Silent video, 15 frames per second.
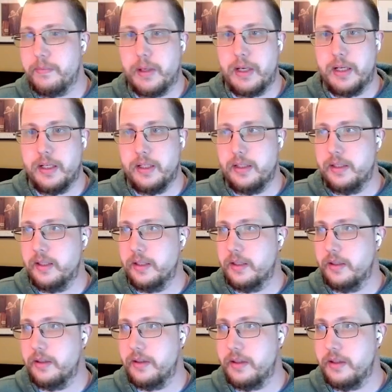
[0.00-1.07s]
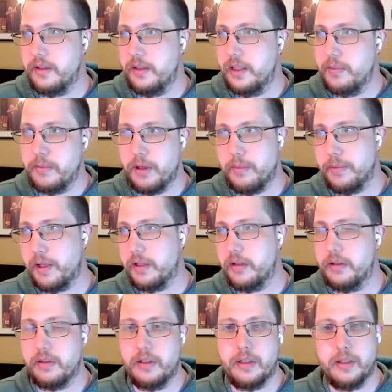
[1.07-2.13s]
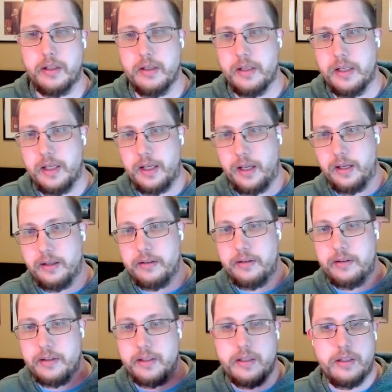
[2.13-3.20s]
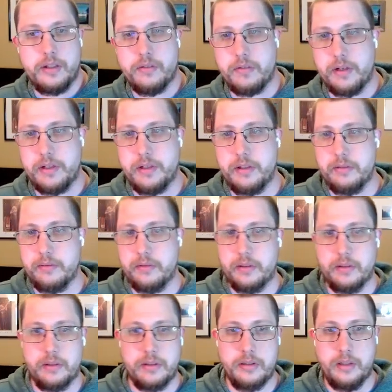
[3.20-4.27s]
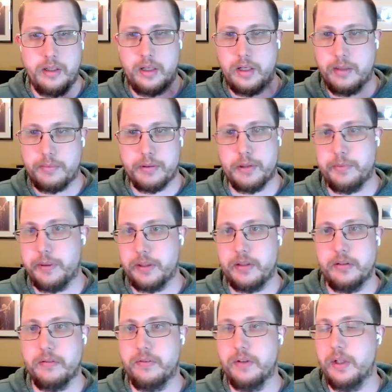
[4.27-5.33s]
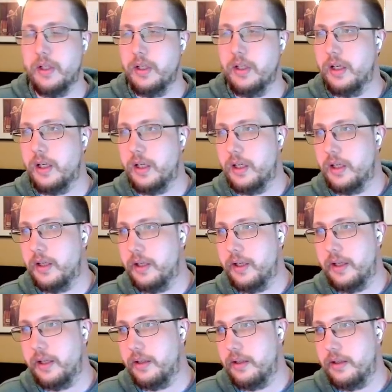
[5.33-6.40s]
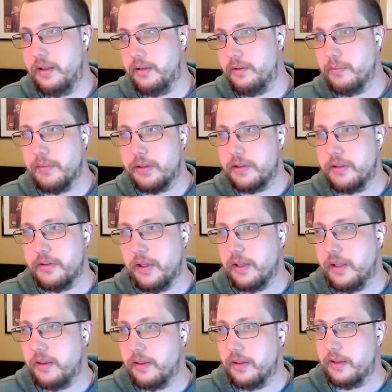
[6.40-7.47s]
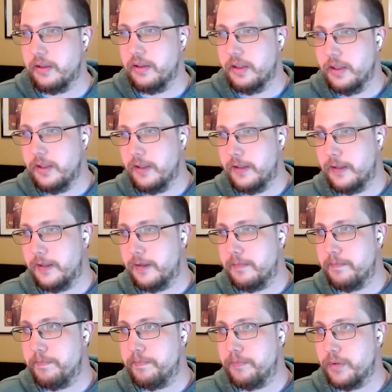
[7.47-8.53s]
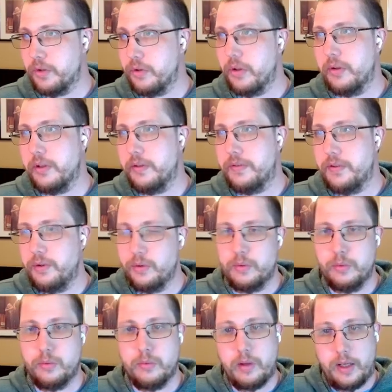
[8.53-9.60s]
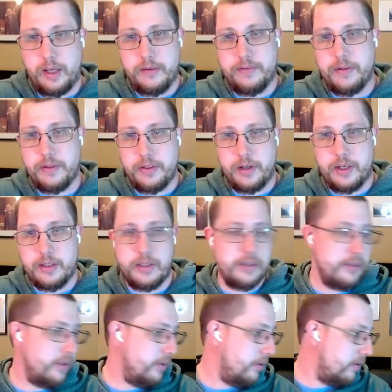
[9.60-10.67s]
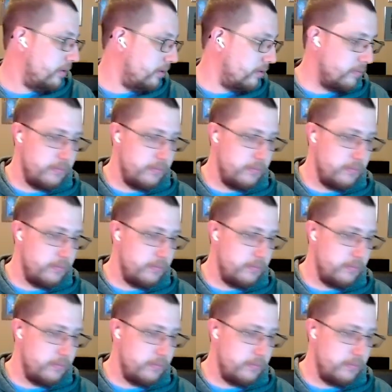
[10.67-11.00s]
by the email monitoring and the integration perspective as much as anything. So if you have a thought on this,